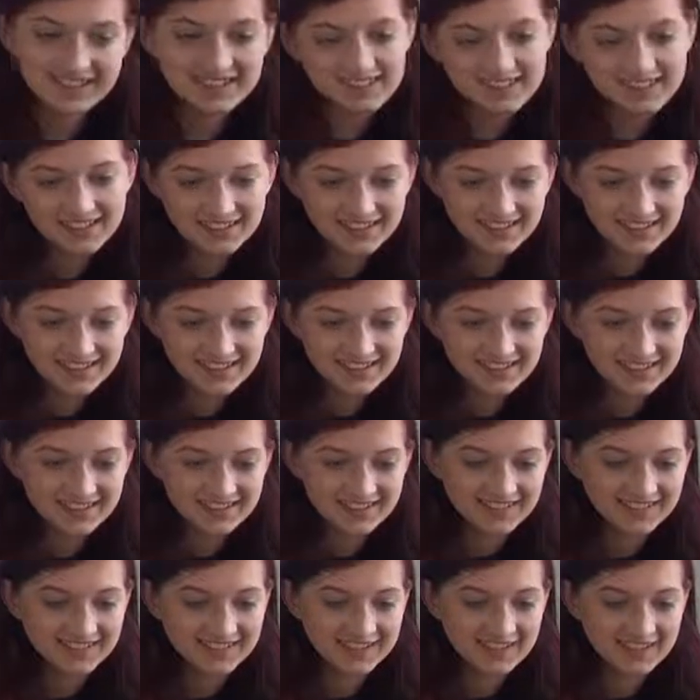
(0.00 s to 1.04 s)
So
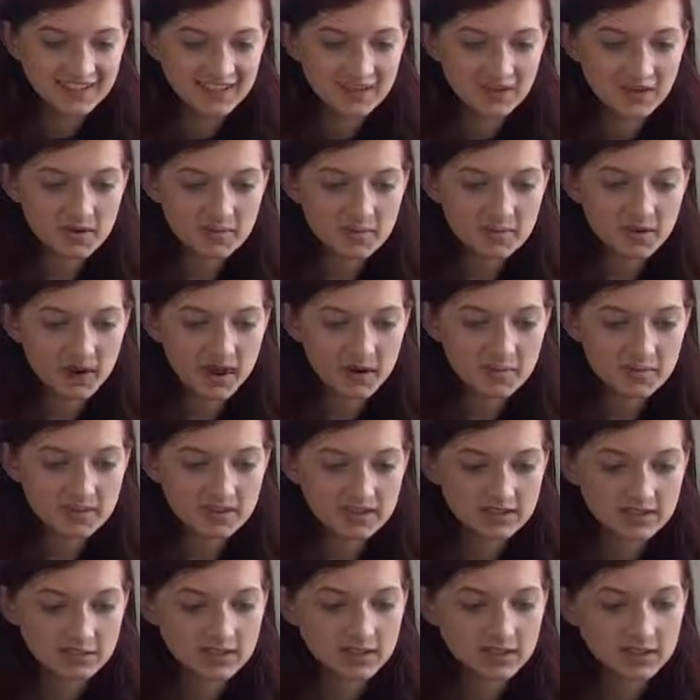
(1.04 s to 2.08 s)
we're going to go to
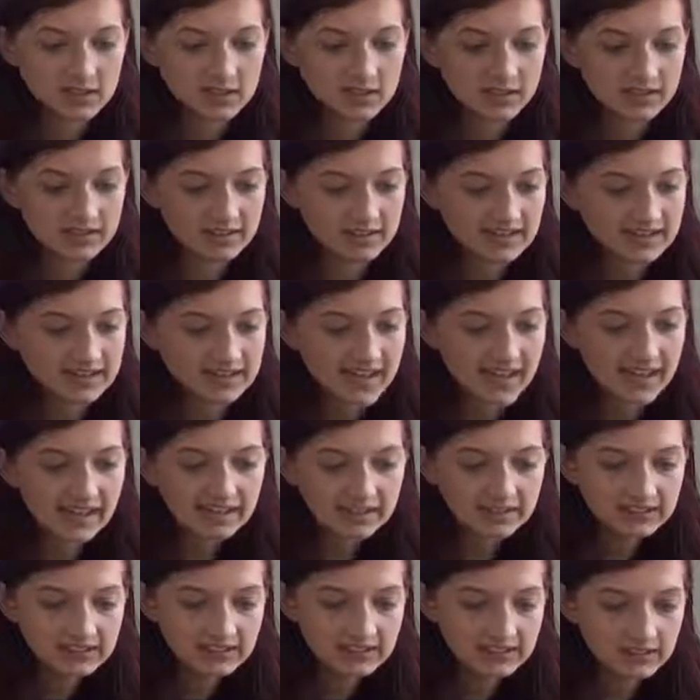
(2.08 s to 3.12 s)
properties. We can go down to
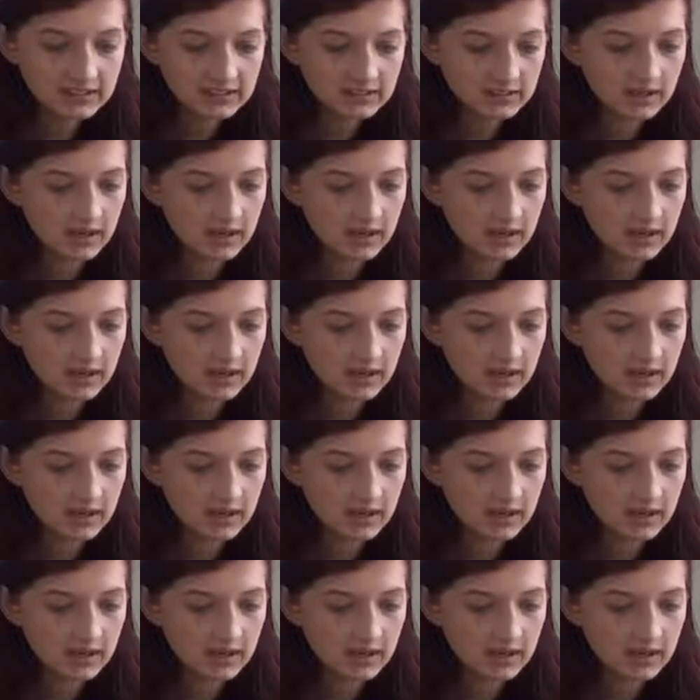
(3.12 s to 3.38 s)
text.